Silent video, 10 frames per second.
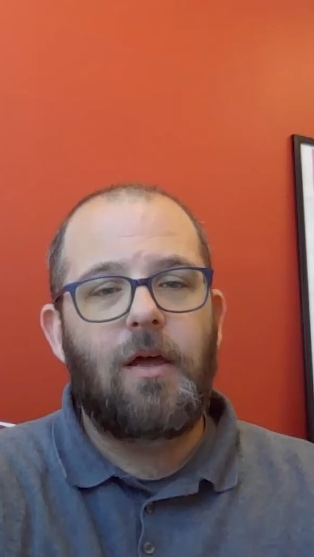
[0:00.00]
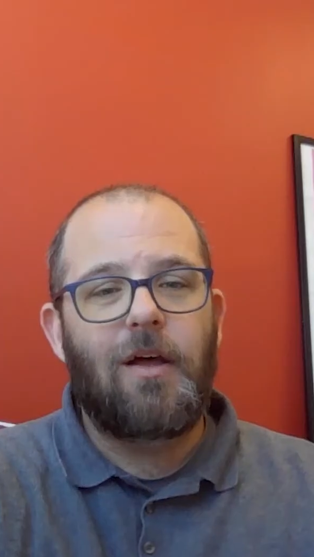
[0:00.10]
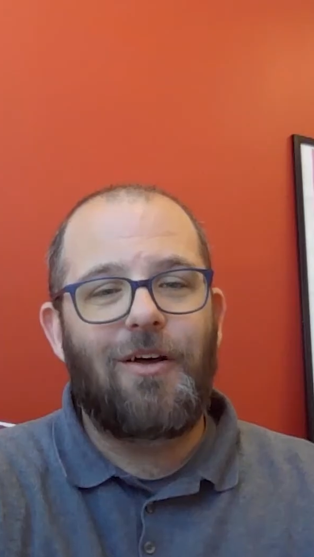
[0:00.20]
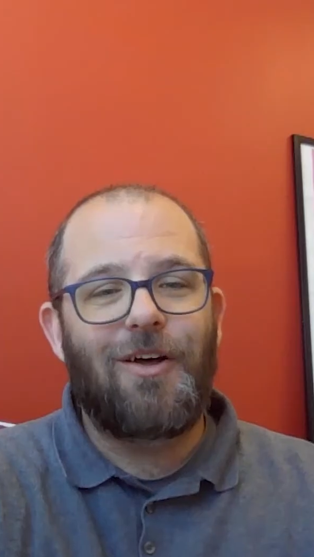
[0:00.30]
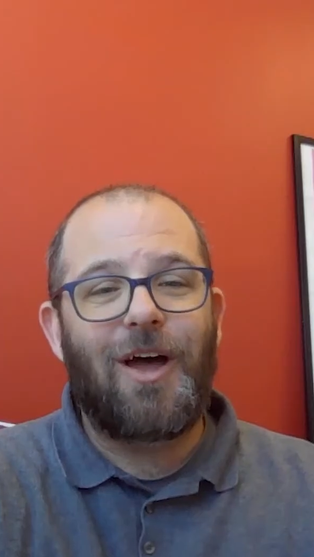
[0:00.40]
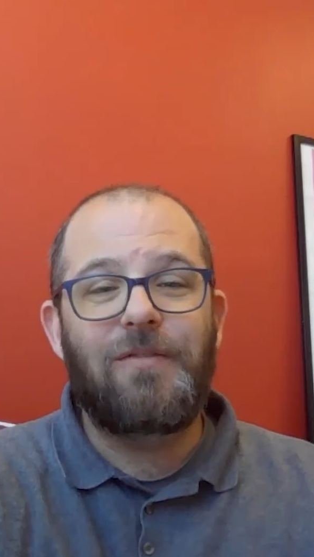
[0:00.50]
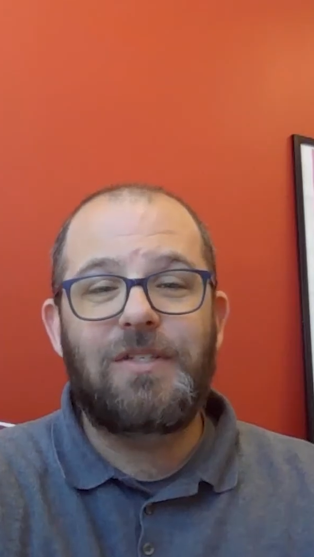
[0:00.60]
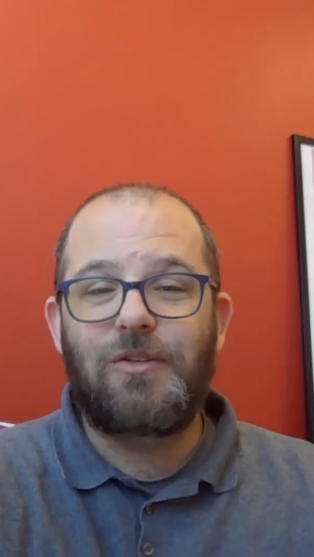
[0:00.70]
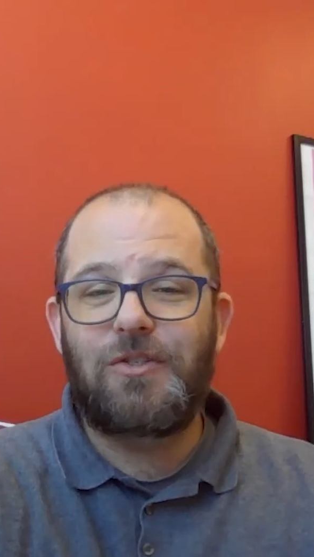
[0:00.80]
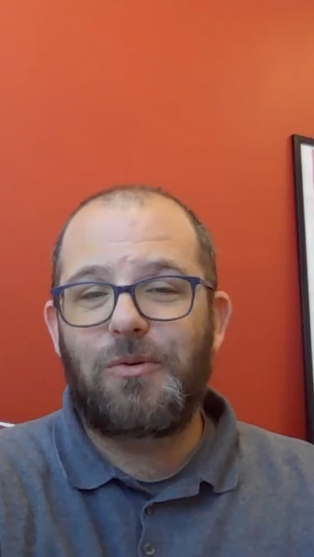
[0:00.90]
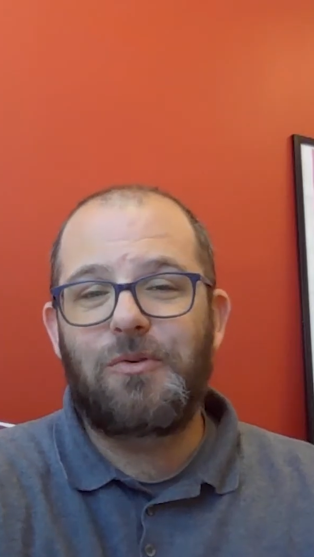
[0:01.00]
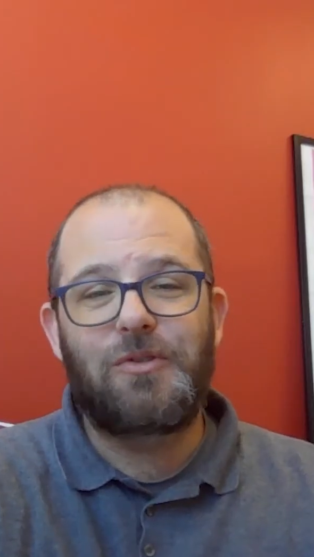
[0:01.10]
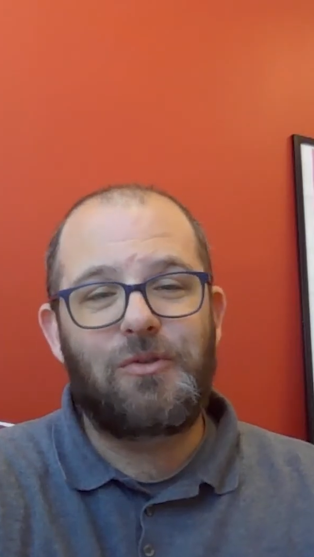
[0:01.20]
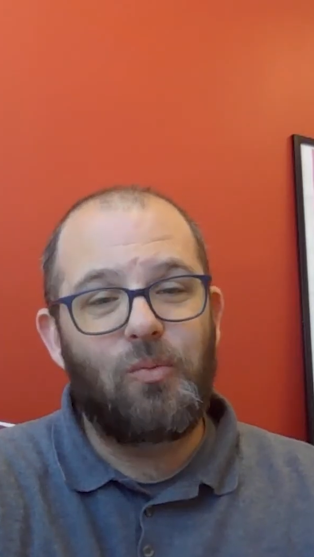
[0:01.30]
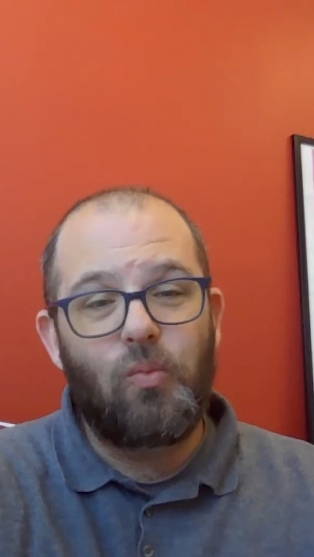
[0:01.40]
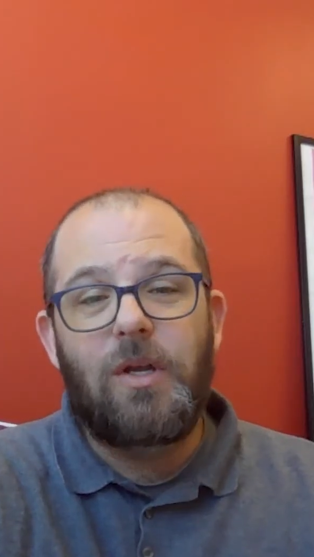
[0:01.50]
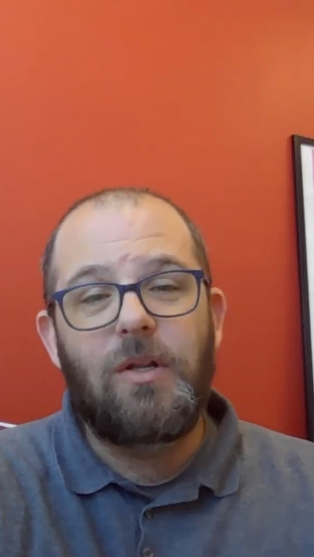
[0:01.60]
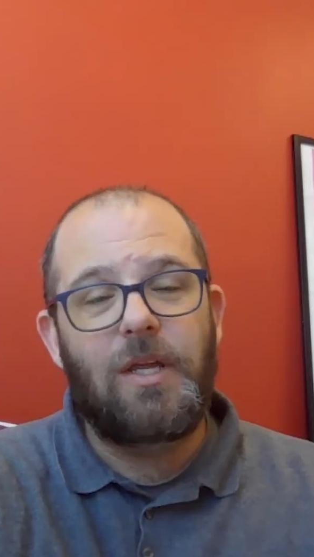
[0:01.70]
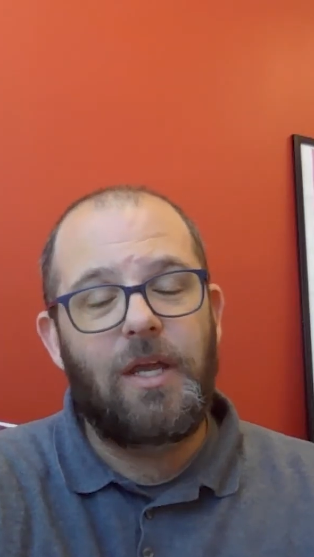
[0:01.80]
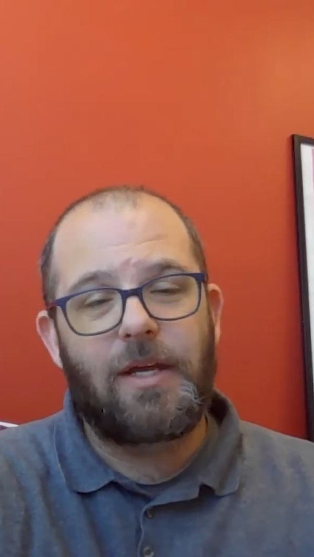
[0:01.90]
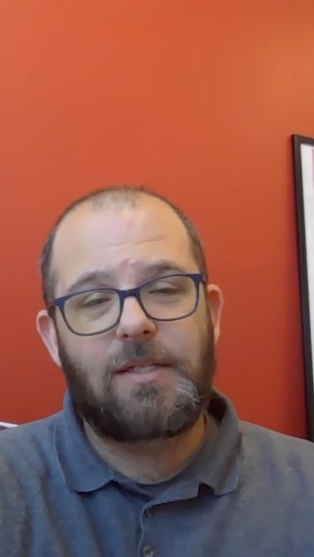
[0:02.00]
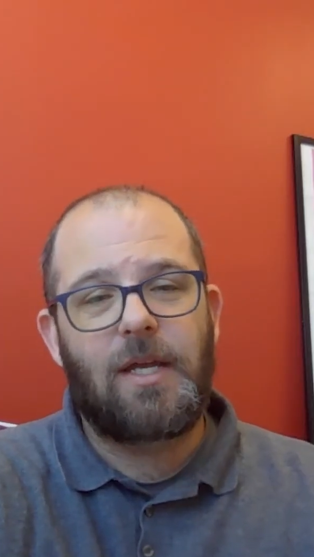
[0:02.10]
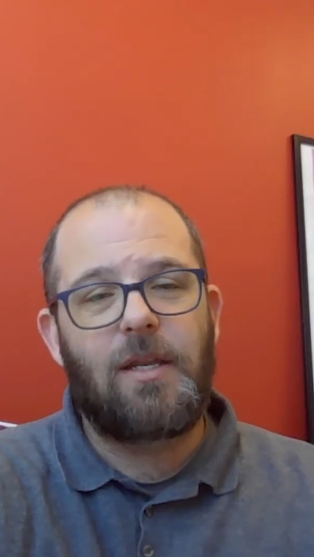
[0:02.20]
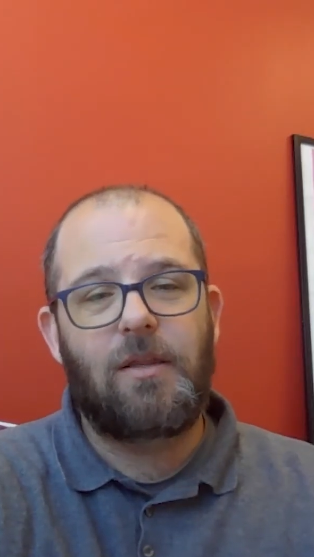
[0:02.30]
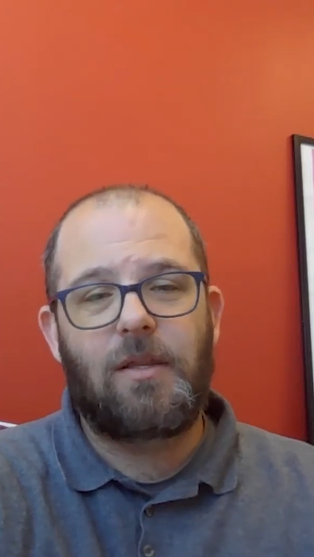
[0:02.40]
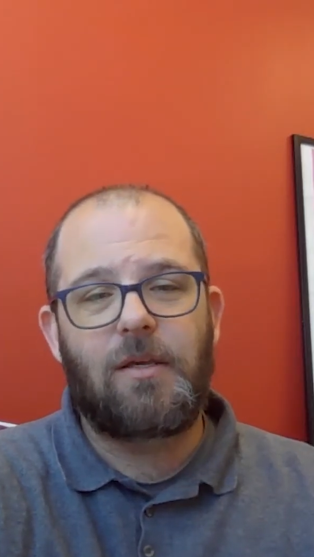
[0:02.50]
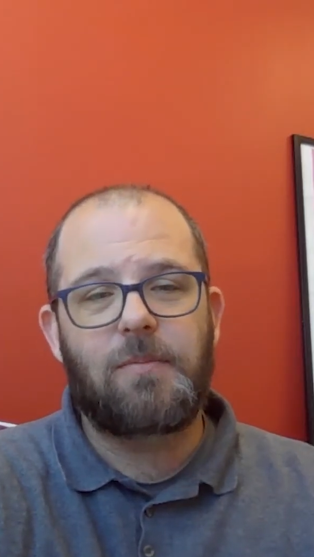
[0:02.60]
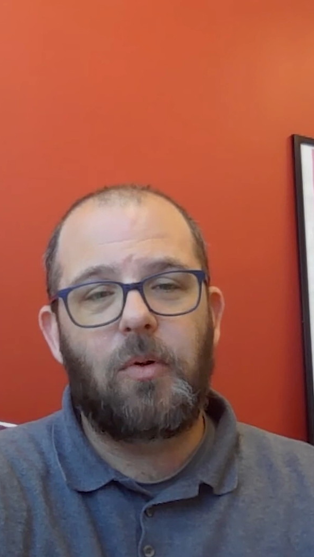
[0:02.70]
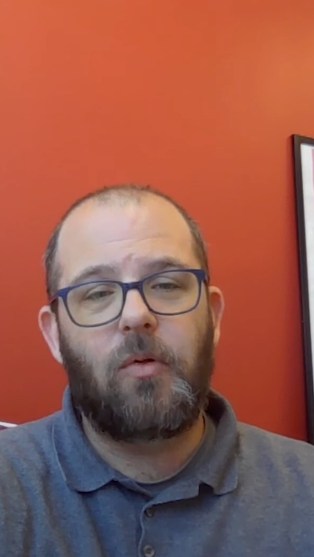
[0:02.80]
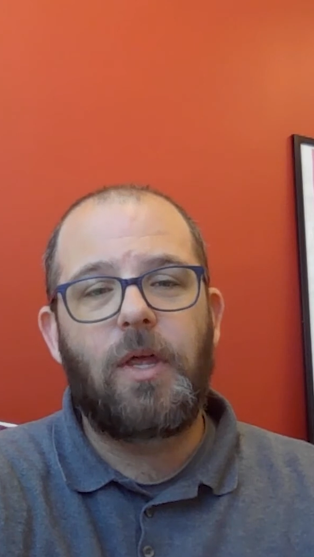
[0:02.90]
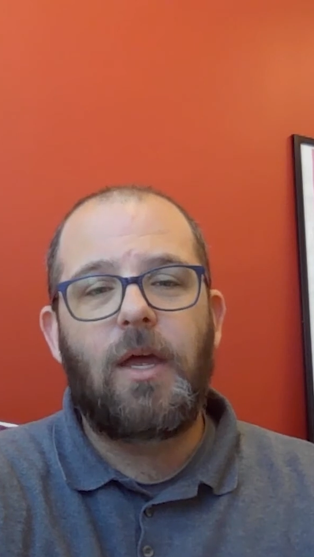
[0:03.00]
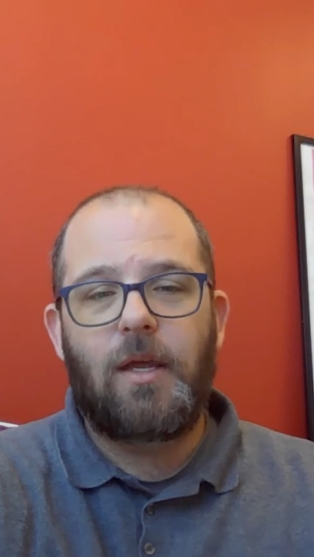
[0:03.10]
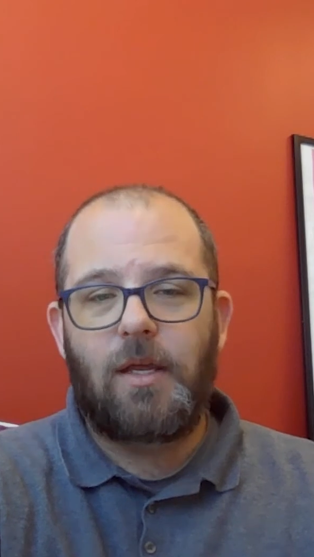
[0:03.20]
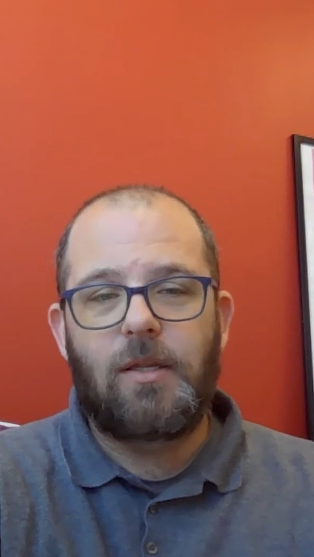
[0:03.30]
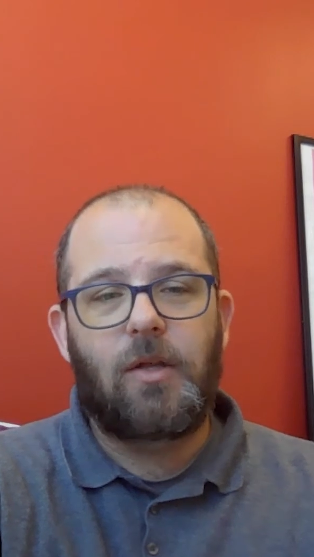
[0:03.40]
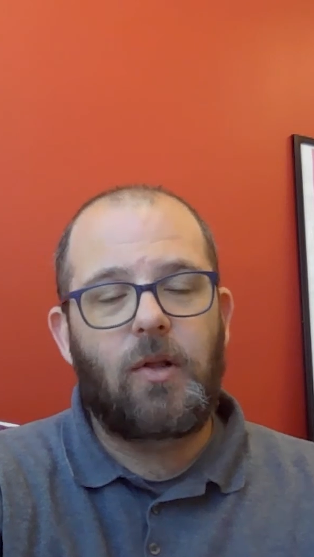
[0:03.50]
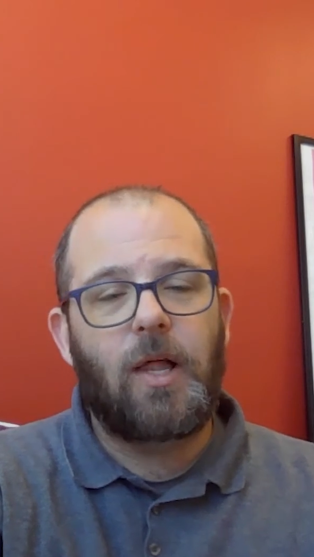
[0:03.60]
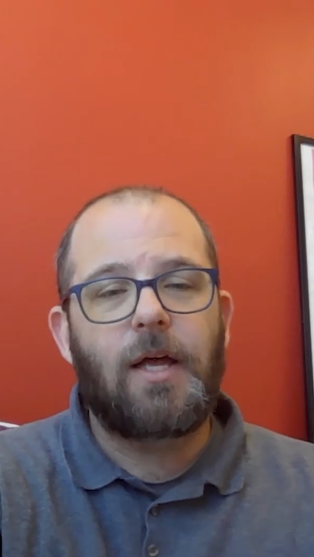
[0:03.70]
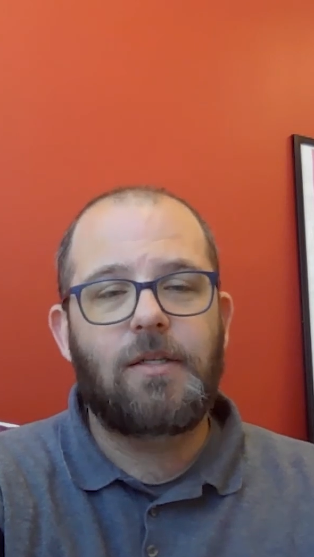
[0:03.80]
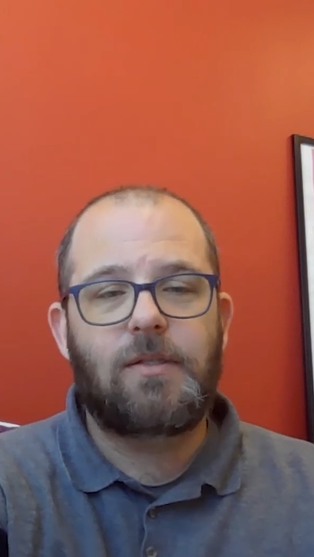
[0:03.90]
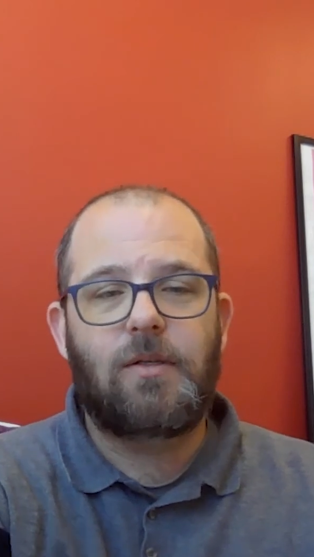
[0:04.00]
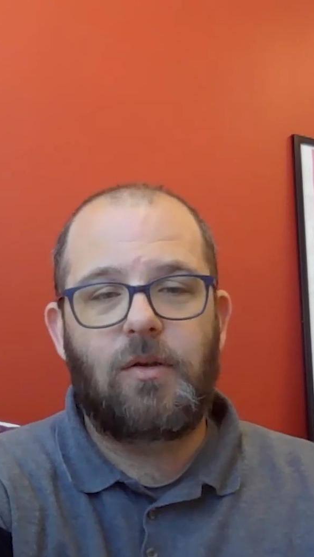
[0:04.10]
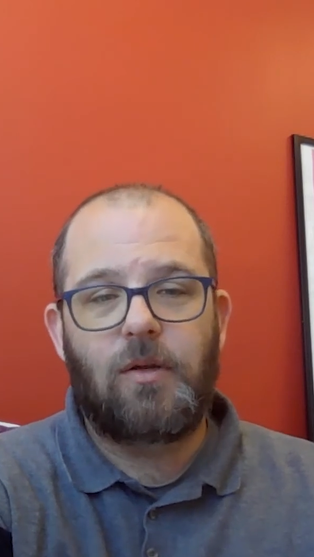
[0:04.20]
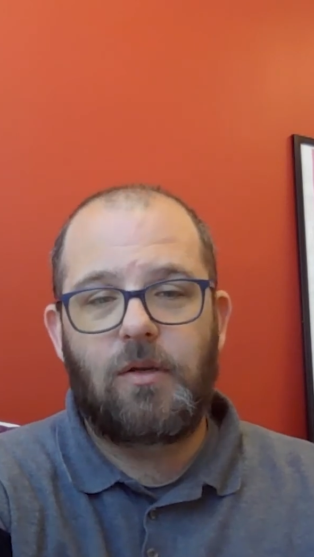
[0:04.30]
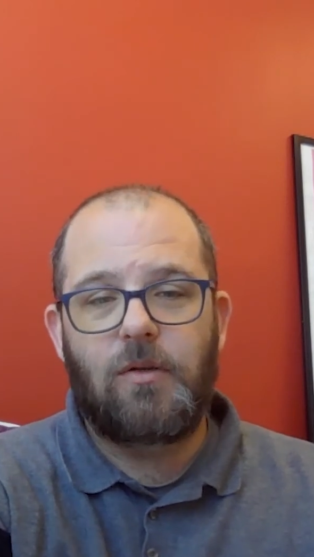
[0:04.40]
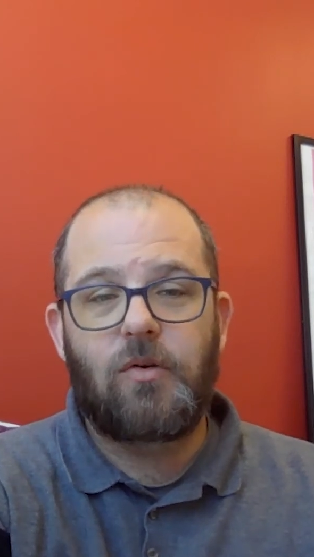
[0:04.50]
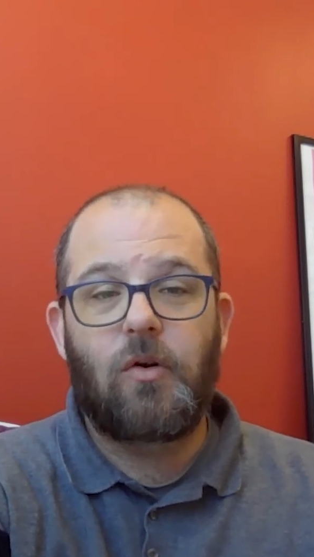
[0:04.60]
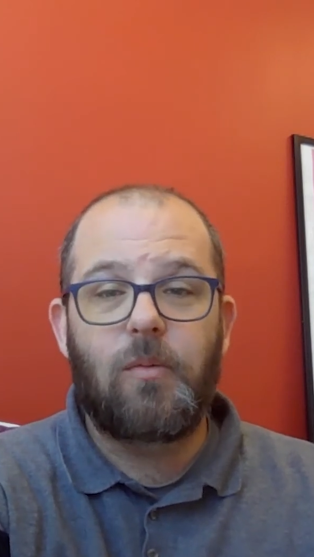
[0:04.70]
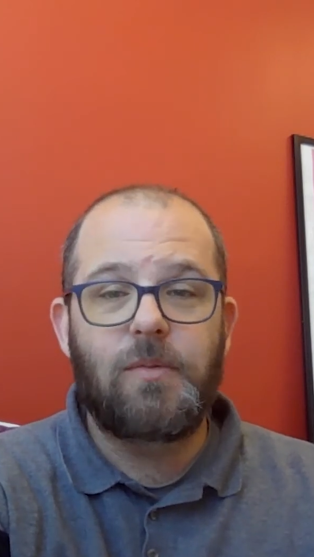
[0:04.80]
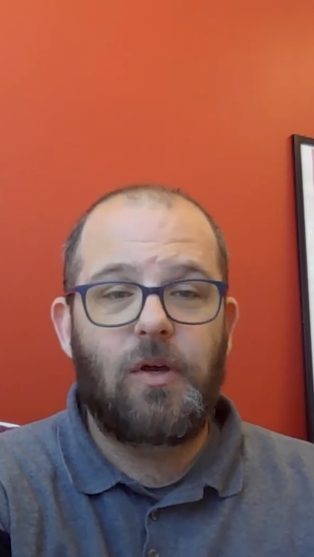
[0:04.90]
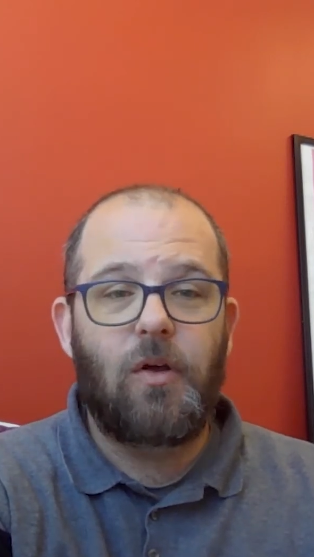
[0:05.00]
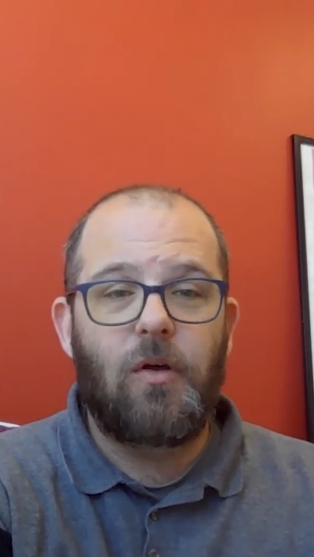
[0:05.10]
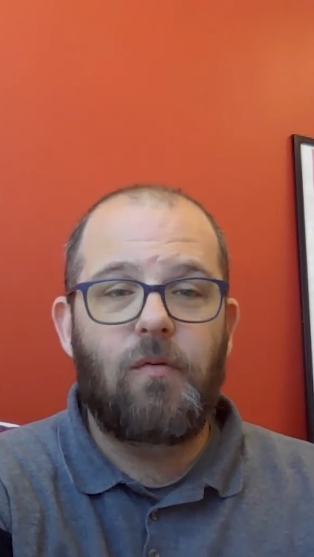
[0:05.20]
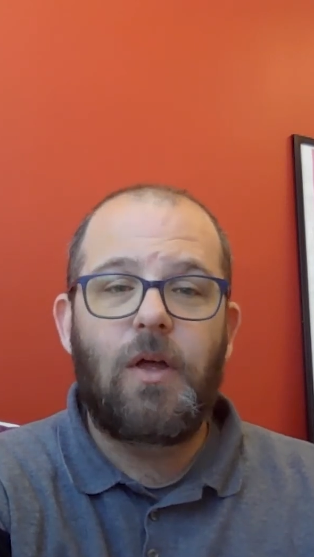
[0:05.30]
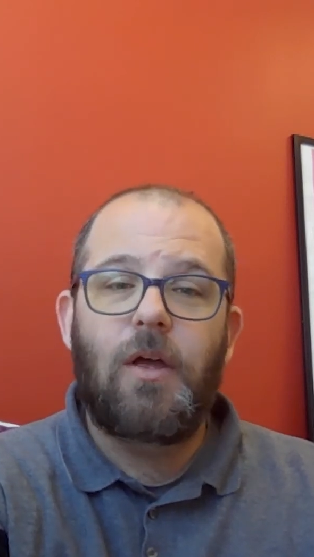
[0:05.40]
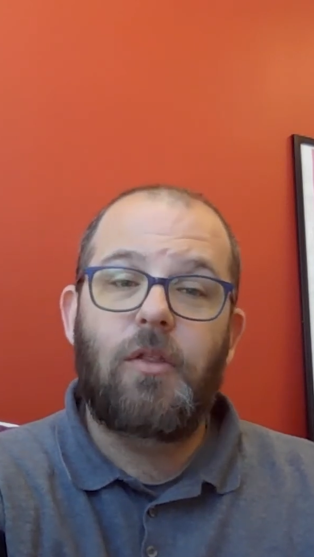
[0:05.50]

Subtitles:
I've seen students do really exciting things both in the class in terms of